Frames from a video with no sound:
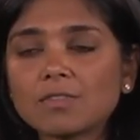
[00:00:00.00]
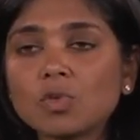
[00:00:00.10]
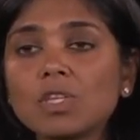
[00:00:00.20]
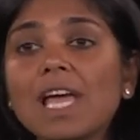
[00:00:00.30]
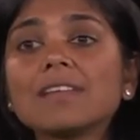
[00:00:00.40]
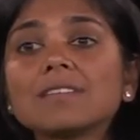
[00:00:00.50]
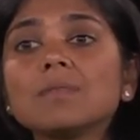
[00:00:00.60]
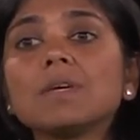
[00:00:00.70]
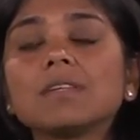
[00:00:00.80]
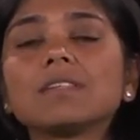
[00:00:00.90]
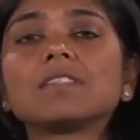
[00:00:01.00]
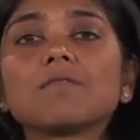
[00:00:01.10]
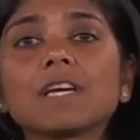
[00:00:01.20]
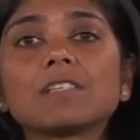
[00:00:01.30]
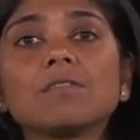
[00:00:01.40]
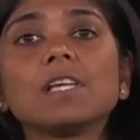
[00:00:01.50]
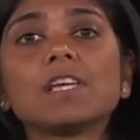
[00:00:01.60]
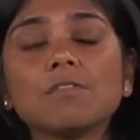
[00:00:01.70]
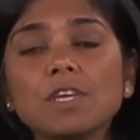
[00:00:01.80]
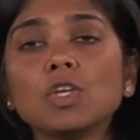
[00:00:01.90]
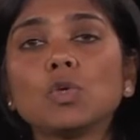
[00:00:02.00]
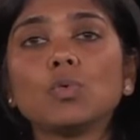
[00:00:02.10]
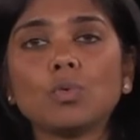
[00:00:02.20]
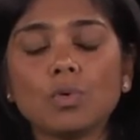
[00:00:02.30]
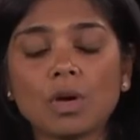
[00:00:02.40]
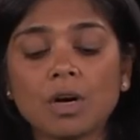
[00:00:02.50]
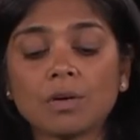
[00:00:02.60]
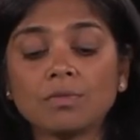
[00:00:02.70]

So the estimate is effectively giving you, uh,